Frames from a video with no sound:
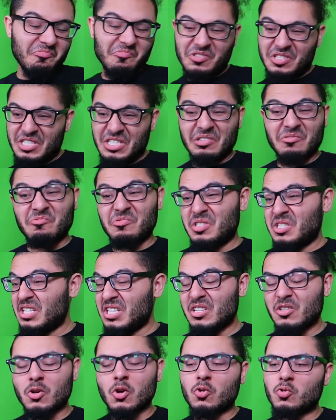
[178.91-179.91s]

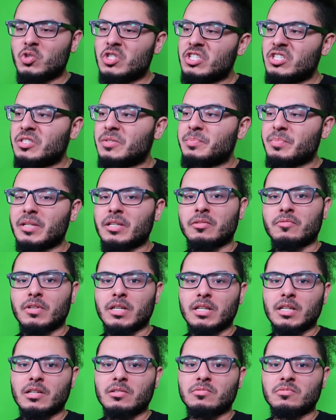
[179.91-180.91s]
spitting
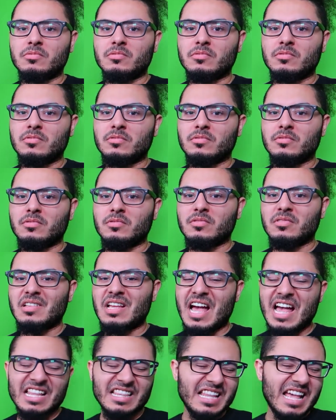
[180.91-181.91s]
right now.
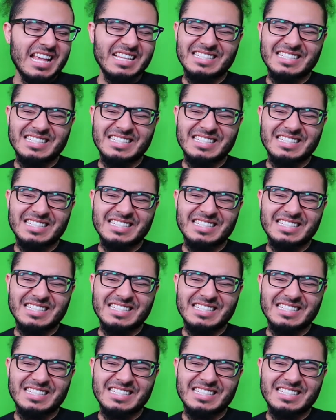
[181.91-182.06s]
I